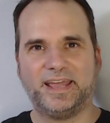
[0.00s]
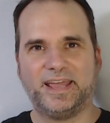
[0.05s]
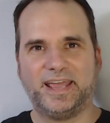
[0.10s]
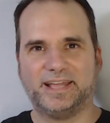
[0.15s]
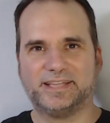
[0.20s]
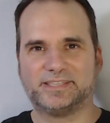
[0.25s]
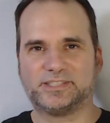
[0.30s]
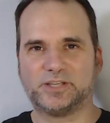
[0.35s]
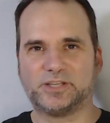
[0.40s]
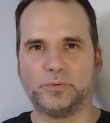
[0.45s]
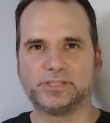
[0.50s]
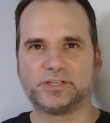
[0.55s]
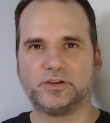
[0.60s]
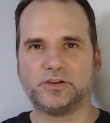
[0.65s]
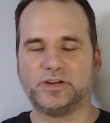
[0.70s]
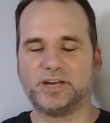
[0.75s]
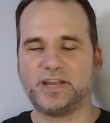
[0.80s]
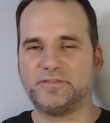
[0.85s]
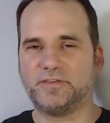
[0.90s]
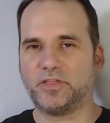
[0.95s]
It's always
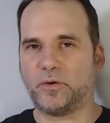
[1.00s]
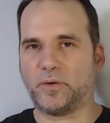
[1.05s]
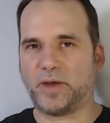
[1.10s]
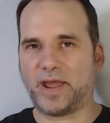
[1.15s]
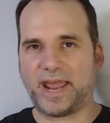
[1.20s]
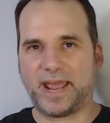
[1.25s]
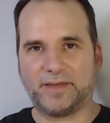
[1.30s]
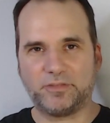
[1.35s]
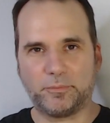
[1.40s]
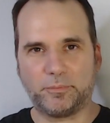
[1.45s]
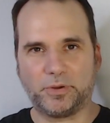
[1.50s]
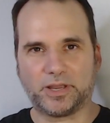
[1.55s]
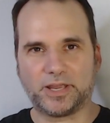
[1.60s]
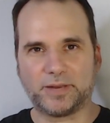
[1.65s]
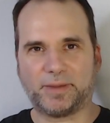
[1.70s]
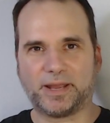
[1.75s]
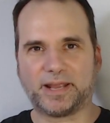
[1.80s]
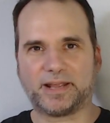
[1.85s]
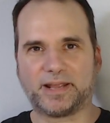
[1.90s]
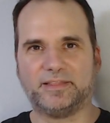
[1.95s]
good, even though I had the book in
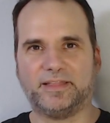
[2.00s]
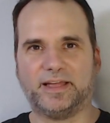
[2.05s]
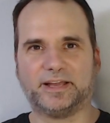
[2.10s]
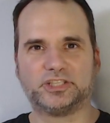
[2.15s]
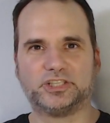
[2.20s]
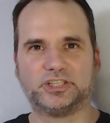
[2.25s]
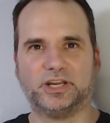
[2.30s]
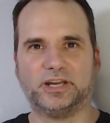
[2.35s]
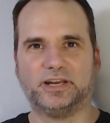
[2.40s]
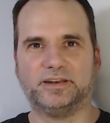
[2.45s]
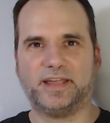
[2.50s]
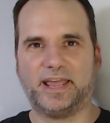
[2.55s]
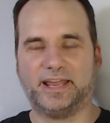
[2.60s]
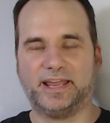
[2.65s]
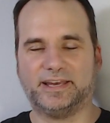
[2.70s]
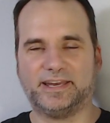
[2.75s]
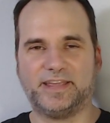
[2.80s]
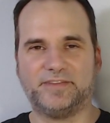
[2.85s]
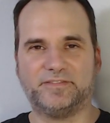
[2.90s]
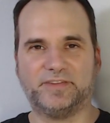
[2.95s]
my collection
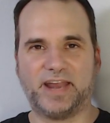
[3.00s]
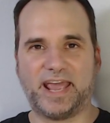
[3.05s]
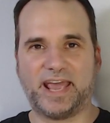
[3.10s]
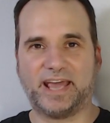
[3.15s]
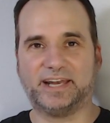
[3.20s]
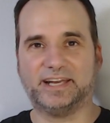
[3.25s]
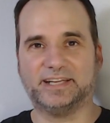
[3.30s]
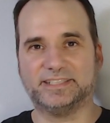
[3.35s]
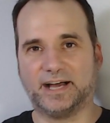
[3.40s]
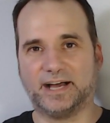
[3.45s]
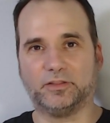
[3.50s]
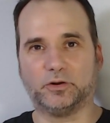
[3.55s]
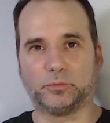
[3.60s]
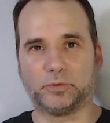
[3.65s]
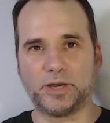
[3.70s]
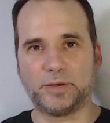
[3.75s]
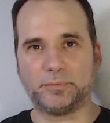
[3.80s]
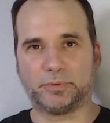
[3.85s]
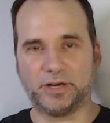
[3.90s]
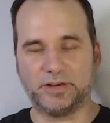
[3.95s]
and even had a dollar
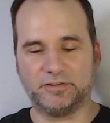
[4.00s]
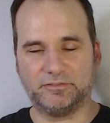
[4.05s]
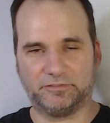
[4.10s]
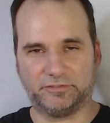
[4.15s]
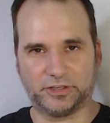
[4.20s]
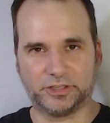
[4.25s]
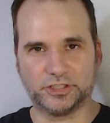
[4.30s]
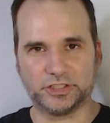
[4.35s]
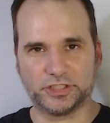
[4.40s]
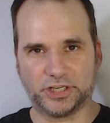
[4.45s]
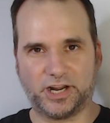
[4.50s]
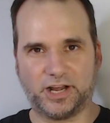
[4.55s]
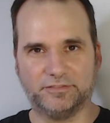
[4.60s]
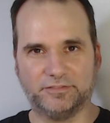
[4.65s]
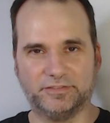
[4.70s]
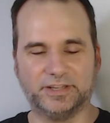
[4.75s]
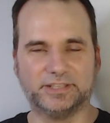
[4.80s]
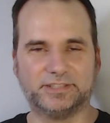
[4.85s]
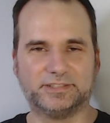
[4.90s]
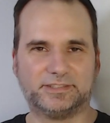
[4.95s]
reprint version of
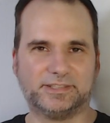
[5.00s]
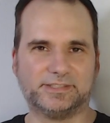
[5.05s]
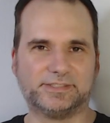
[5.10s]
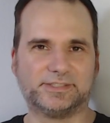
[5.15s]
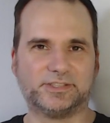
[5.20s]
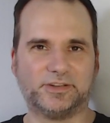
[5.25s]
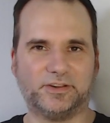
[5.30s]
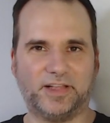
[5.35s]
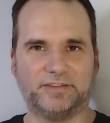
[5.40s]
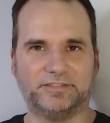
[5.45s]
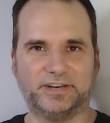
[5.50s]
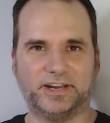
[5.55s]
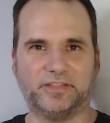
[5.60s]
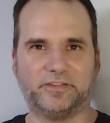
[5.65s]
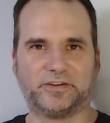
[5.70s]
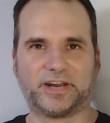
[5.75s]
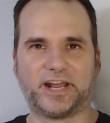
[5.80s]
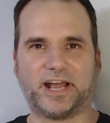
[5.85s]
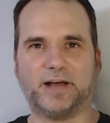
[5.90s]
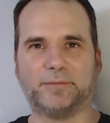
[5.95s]
it, to still have
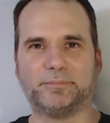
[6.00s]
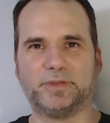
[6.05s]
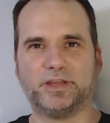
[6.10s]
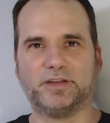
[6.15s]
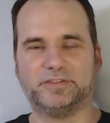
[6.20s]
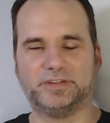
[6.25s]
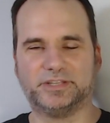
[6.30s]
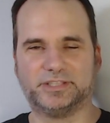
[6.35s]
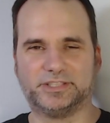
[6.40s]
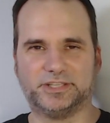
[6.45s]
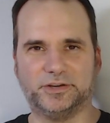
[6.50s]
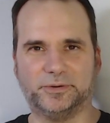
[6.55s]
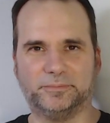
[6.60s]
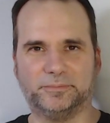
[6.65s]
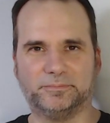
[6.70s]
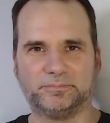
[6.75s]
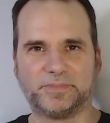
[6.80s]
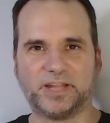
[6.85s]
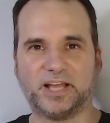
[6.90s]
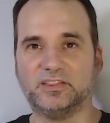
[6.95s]
another copy of it too.
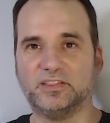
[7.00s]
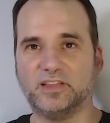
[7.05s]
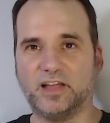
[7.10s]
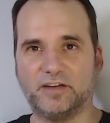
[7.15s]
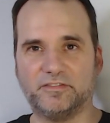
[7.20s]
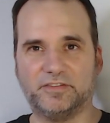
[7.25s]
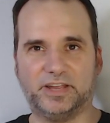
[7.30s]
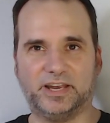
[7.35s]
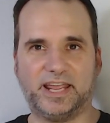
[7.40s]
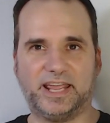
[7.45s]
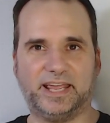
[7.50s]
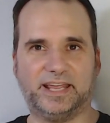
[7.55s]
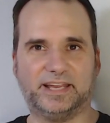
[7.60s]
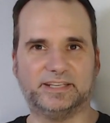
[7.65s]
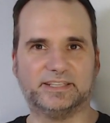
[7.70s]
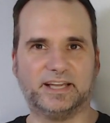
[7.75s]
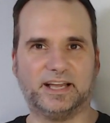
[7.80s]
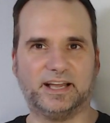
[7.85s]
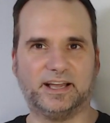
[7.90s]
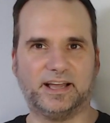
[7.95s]
Love it.
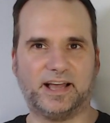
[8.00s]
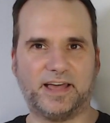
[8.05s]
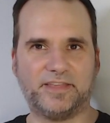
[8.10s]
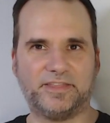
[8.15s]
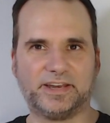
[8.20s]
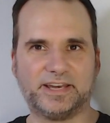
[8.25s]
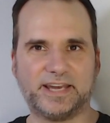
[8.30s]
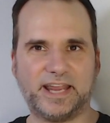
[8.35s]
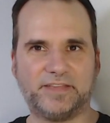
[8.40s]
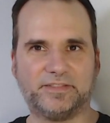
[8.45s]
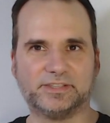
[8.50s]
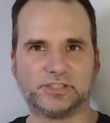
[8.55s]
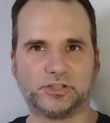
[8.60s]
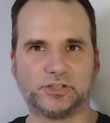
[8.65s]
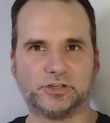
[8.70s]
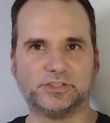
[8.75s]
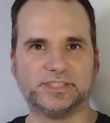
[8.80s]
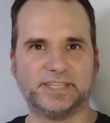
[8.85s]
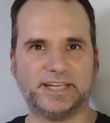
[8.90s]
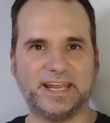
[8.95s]
And uh, I think Nathan
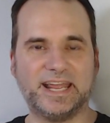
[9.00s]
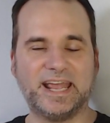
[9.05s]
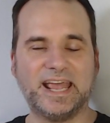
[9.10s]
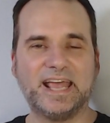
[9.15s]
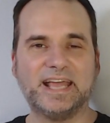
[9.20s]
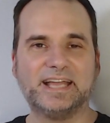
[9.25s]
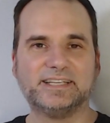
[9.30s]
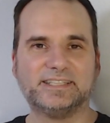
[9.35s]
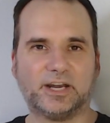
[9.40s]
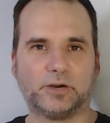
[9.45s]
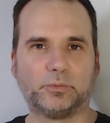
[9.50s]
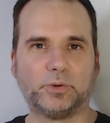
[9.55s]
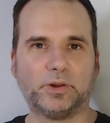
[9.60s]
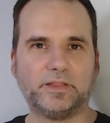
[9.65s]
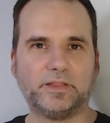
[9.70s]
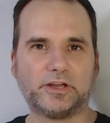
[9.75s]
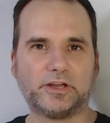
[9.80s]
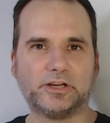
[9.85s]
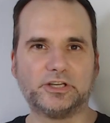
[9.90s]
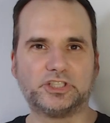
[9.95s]
Szerdy did a
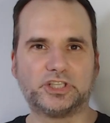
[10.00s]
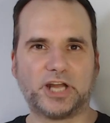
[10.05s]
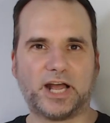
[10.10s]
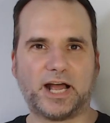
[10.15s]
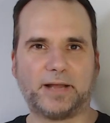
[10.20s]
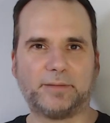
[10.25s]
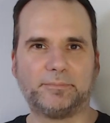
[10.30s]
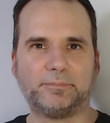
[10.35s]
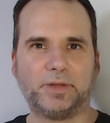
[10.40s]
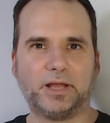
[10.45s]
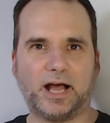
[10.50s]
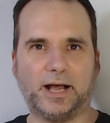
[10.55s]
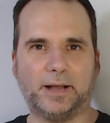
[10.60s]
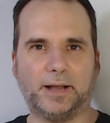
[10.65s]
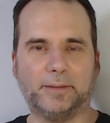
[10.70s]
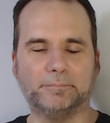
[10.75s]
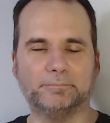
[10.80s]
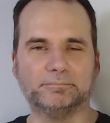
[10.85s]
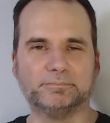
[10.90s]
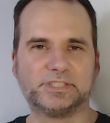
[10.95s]
really job
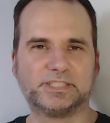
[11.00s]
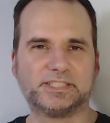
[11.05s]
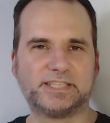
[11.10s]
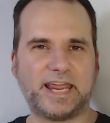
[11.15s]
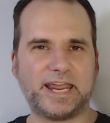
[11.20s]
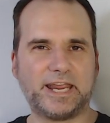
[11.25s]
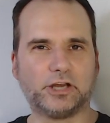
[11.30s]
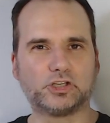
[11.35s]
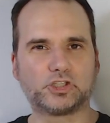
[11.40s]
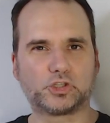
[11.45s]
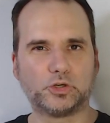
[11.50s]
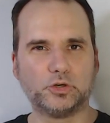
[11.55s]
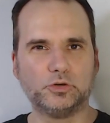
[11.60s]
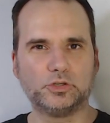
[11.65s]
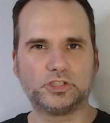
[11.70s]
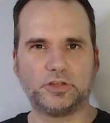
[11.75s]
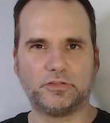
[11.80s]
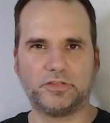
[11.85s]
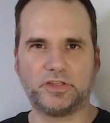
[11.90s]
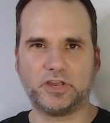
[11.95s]
um, staying true
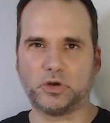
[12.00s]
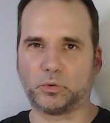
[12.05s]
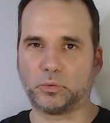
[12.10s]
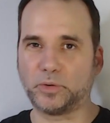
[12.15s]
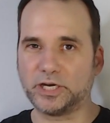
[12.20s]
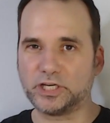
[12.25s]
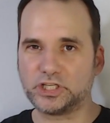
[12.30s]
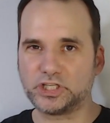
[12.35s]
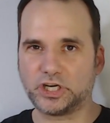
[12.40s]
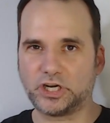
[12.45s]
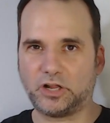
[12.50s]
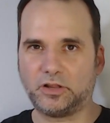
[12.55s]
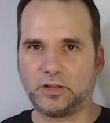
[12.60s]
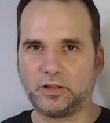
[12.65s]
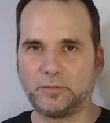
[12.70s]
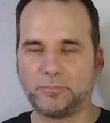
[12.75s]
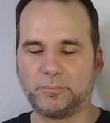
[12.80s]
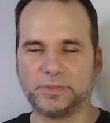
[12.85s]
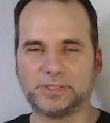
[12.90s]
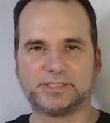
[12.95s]
to the
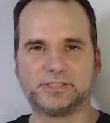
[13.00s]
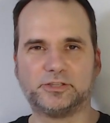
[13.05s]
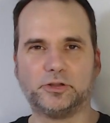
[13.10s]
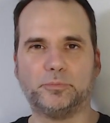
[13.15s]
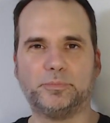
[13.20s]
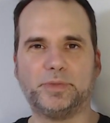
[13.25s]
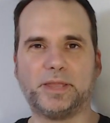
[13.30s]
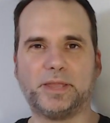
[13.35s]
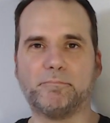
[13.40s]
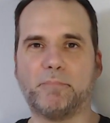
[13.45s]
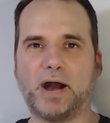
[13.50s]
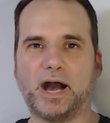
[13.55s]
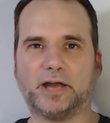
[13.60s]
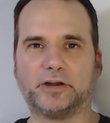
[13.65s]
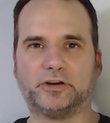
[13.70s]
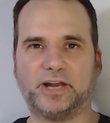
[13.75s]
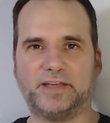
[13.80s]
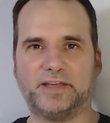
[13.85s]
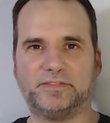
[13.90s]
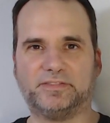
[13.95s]
original, but still being
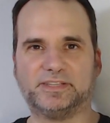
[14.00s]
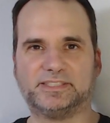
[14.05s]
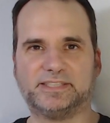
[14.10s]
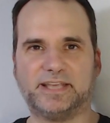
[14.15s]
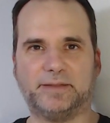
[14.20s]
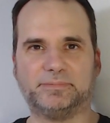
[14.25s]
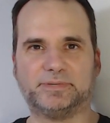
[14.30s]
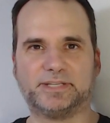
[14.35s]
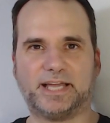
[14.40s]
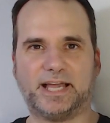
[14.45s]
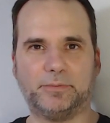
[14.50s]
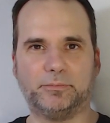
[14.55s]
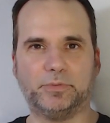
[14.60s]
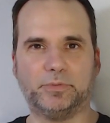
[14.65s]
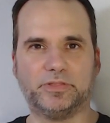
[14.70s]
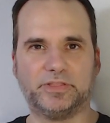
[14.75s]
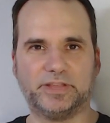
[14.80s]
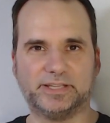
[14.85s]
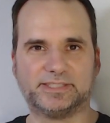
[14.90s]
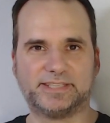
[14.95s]
modern at the same time
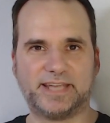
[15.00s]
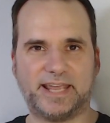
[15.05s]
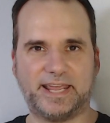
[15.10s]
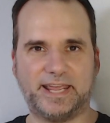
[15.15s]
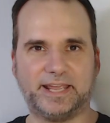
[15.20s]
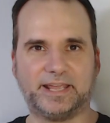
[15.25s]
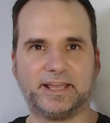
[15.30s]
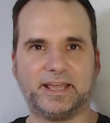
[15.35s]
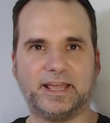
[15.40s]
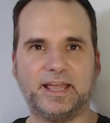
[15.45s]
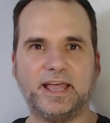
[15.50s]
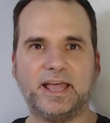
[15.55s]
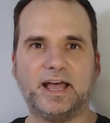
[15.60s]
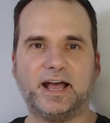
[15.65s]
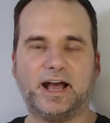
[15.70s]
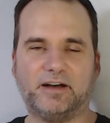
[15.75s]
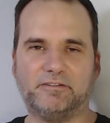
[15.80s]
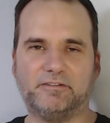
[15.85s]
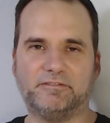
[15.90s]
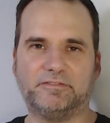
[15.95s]
with his take
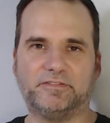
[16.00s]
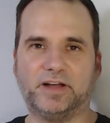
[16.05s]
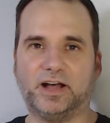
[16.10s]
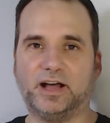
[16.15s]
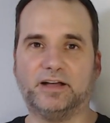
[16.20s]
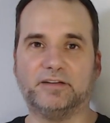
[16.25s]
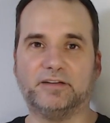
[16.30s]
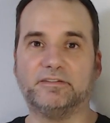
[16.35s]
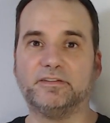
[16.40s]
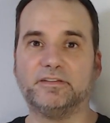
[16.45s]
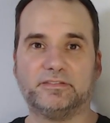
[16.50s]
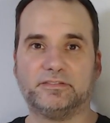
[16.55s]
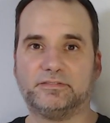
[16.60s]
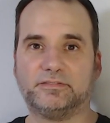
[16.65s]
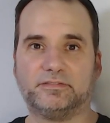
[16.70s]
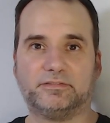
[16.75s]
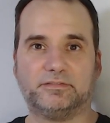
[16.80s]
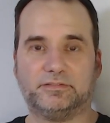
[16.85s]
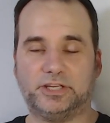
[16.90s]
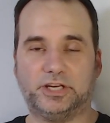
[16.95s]
of, uh,
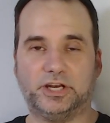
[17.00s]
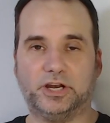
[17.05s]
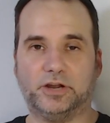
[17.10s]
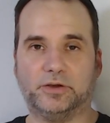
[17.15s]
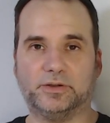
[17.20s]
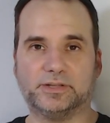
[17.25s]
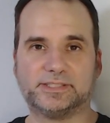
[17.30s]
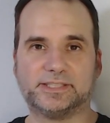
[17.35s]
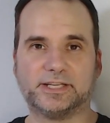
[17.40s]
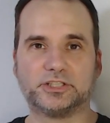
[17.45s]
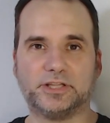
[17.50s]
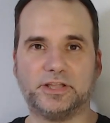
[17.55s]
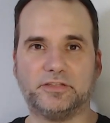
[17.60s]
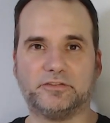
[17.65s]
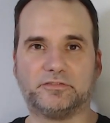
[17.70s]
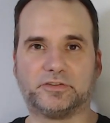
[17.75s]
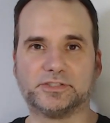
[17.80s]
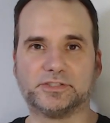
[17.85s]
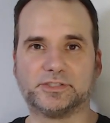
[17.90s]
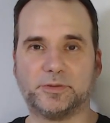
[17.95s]
you know, essentially the
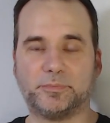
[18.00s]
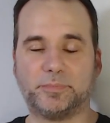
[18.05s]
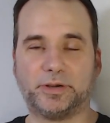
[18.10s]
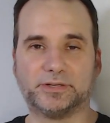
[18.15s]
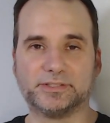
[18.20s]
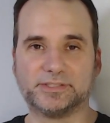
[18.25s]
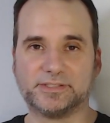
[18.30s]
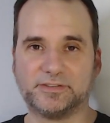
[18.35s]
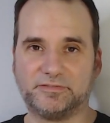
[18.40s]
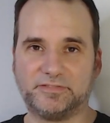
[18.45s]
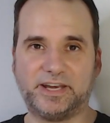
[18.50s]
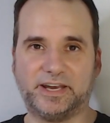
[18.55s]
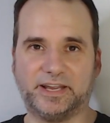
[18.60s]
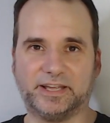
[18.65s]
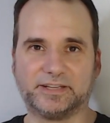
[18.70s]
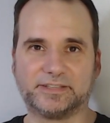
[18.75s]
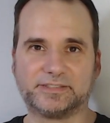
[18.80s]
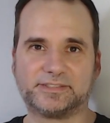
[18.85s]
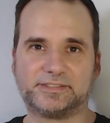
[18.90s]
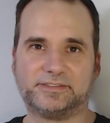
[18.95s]
first appearance of
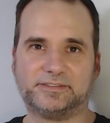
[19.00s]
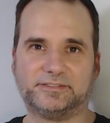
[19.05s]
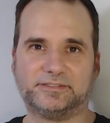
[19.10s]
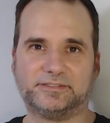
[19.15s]
Phoenix.